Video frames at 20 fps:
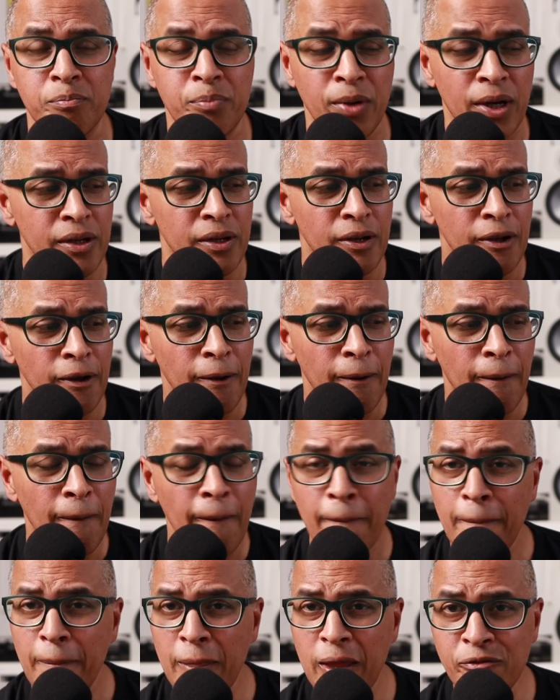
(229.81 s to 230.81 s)
but
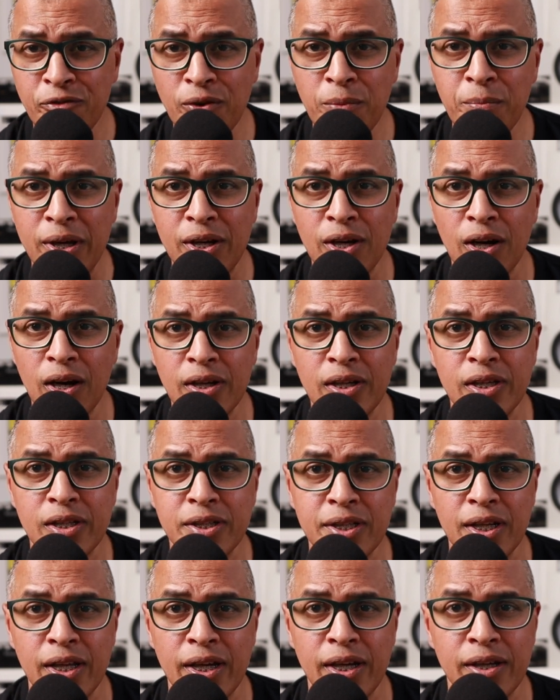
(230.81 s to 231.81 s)
if I'm being
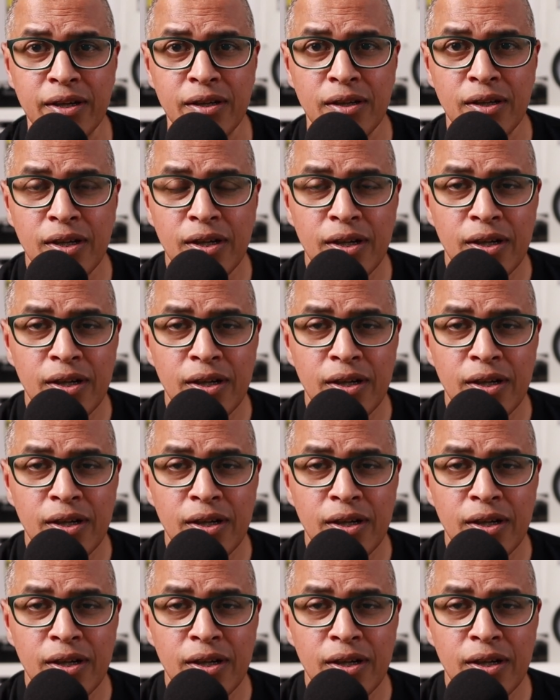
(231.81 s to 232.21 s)
honest, like